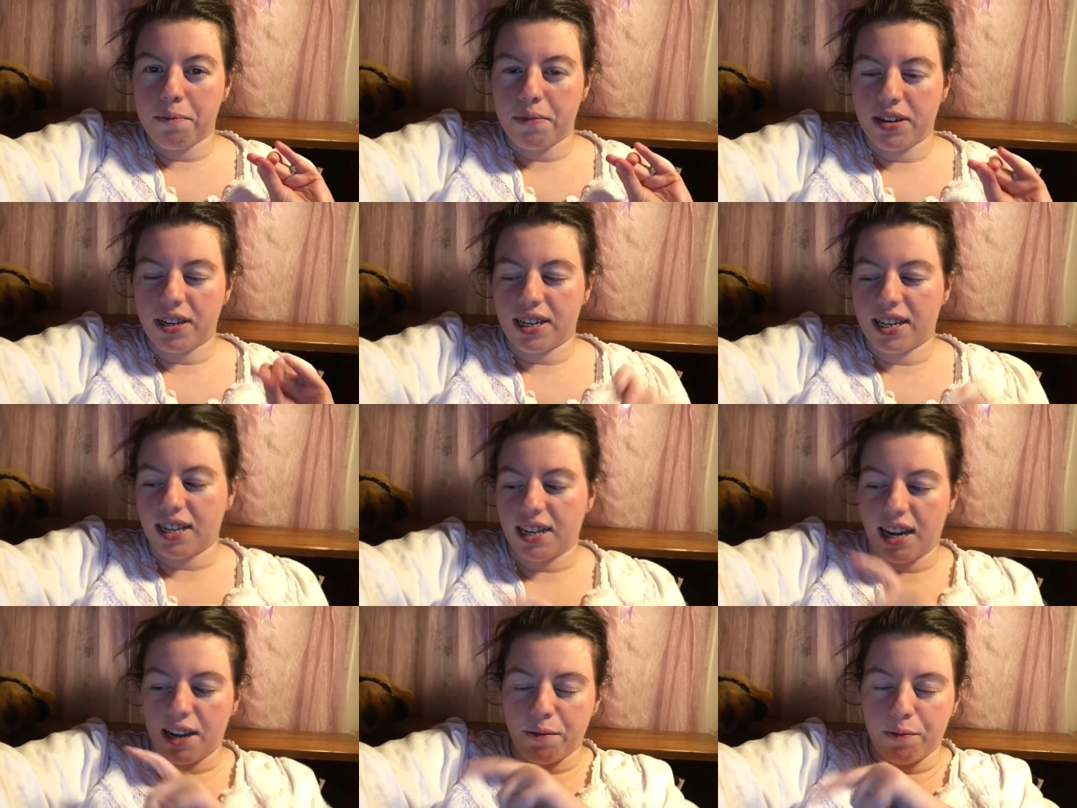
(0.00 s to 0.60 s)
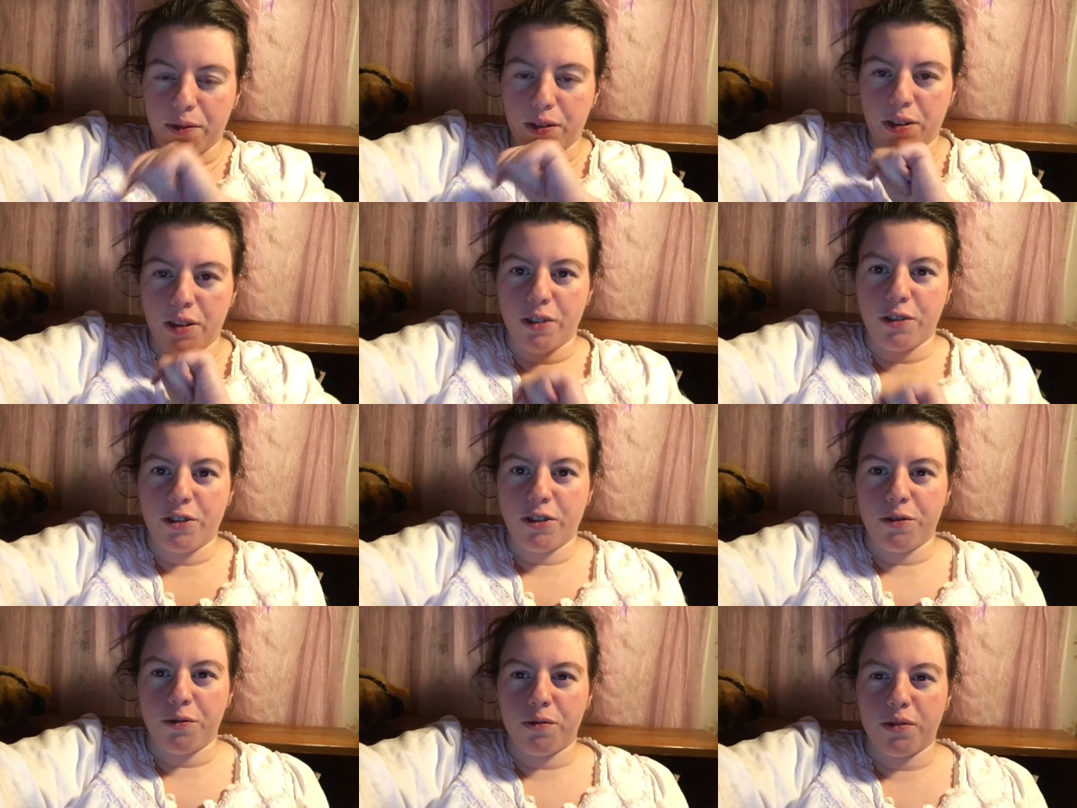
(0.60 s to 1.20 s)
But again, I
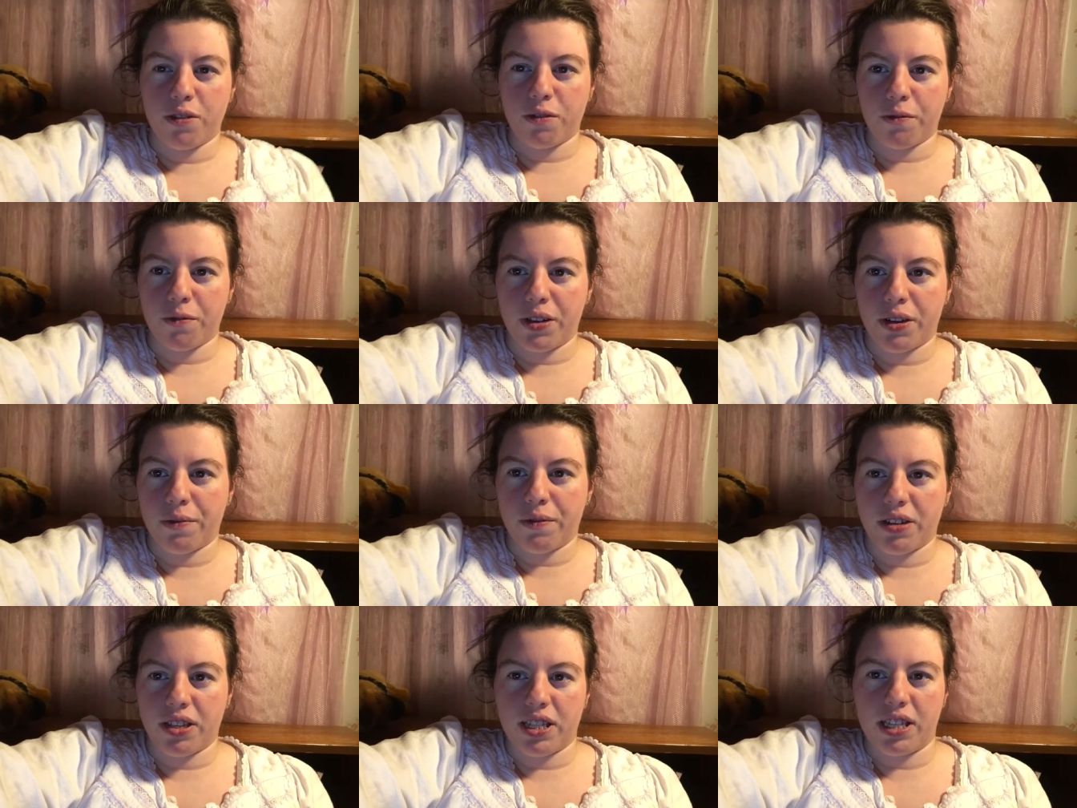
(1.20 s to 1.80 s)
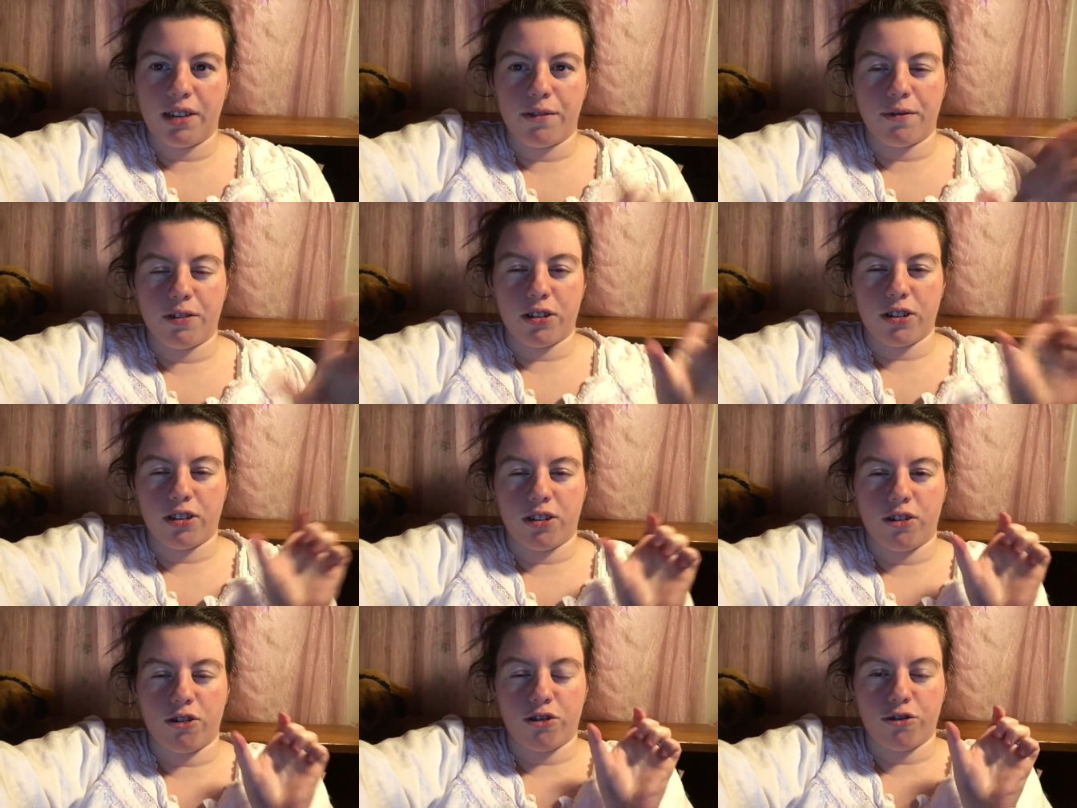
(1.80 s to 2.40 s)
really do want to reread the
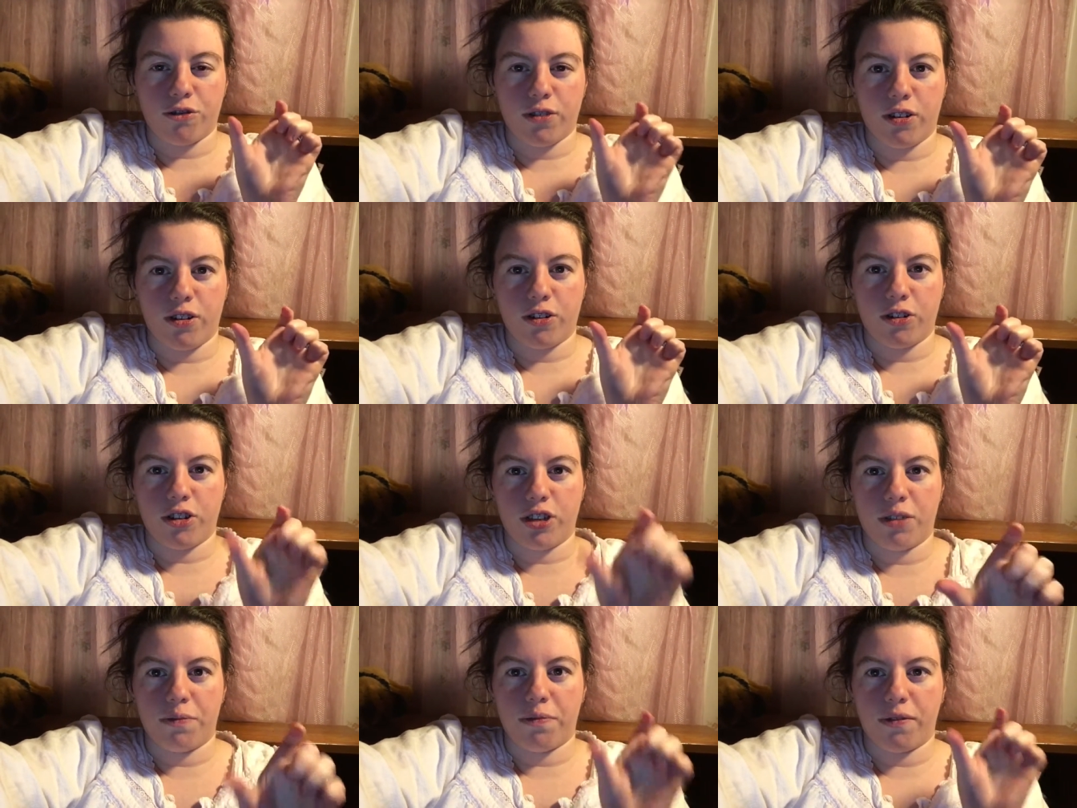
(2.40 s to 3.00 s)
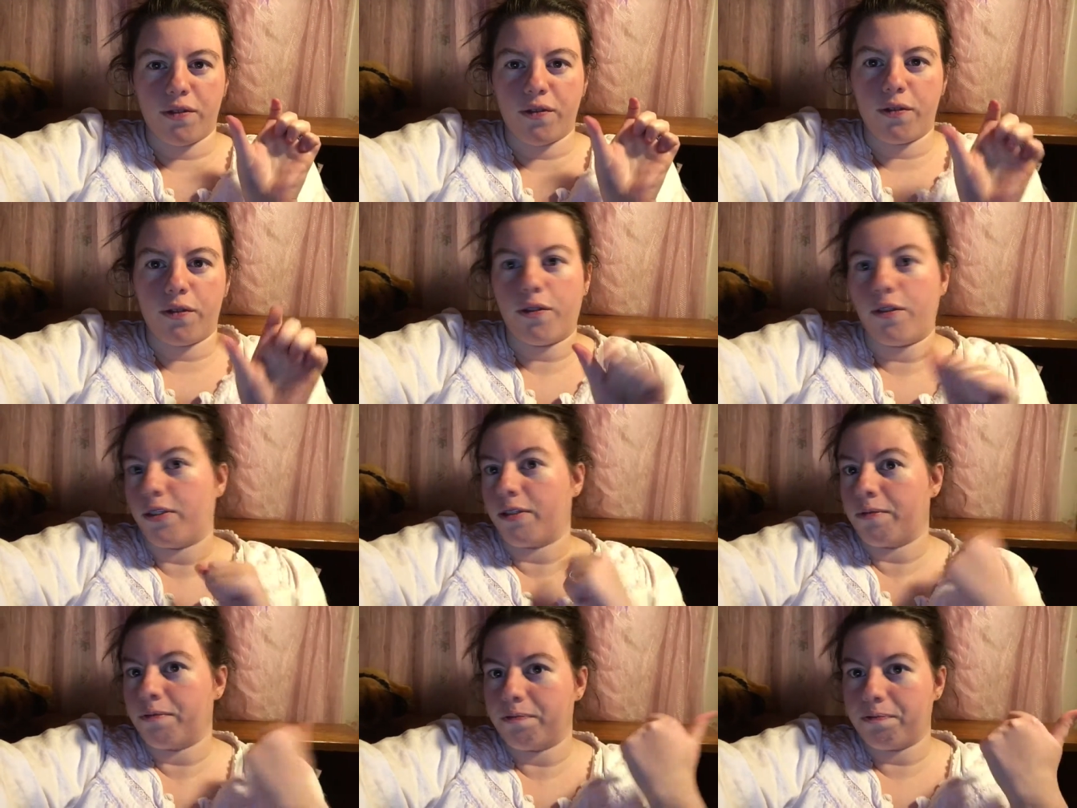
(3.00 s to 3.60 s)
original trilogy
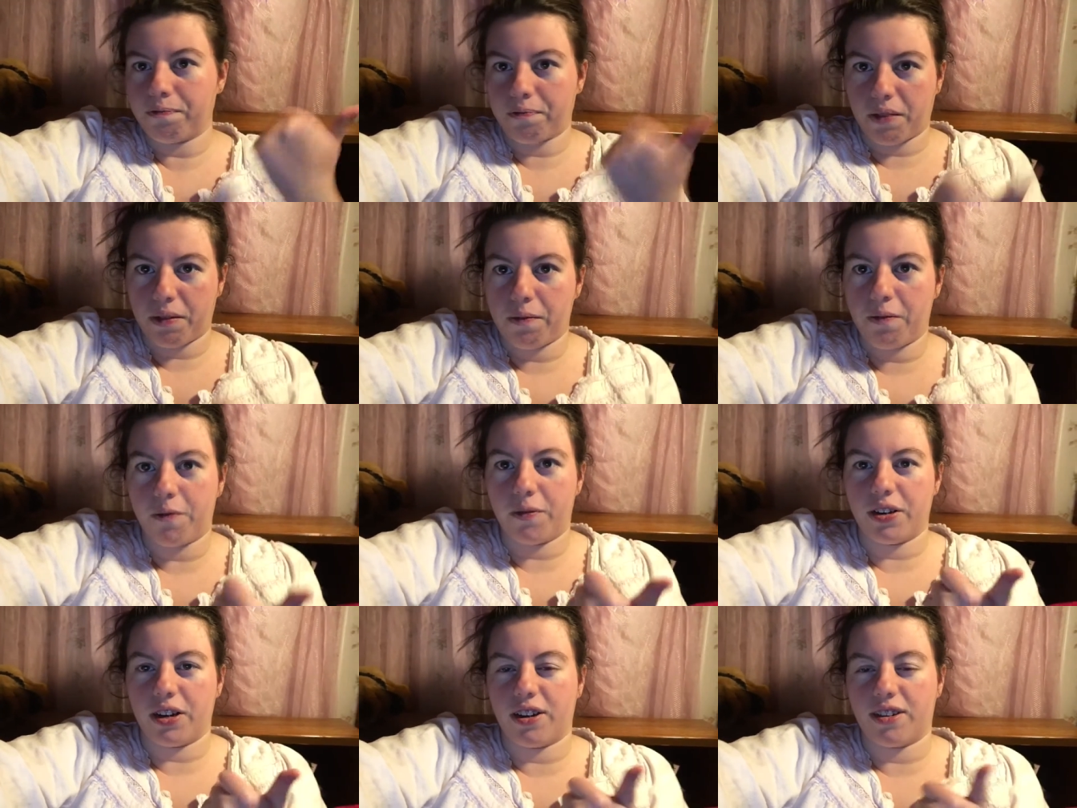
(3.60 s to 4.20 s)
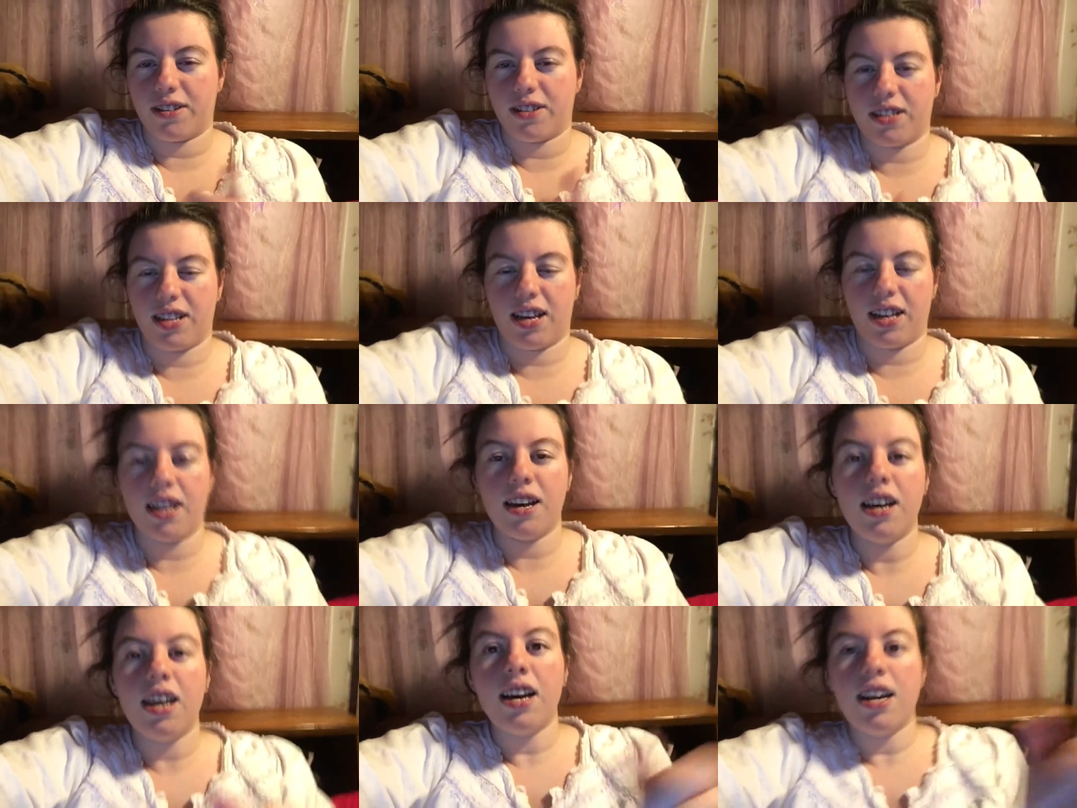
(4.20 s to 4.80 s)
before moving on to
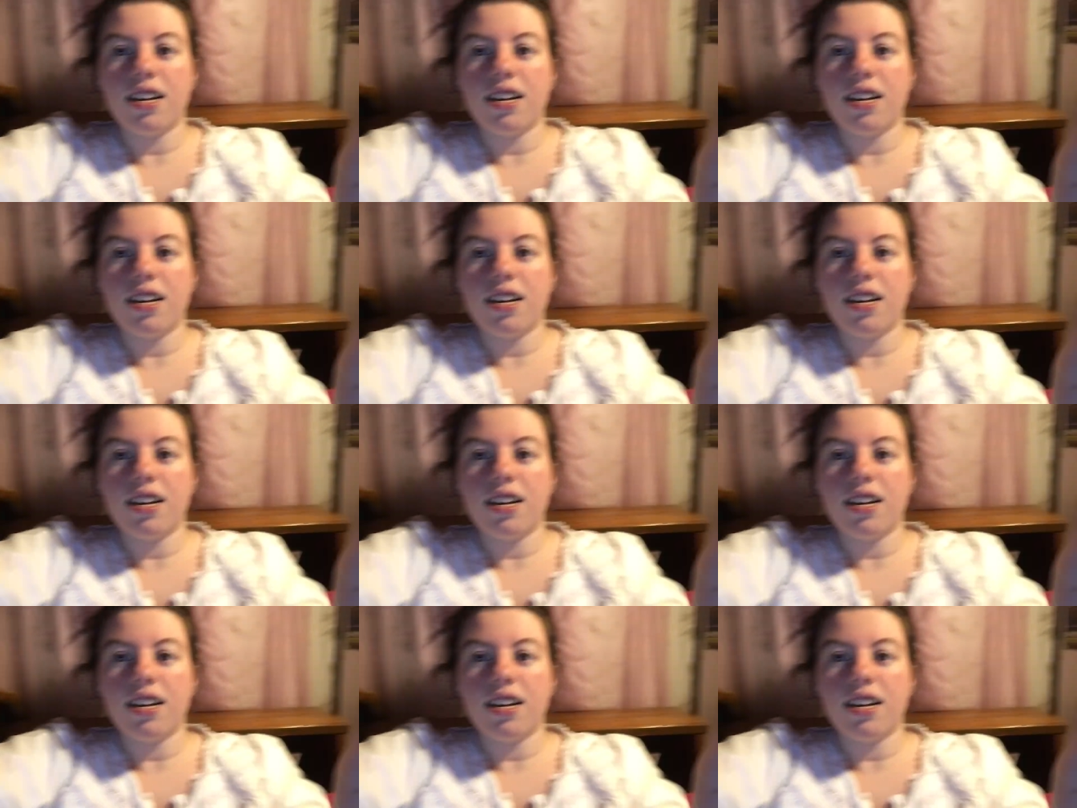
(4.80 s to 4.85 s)
that.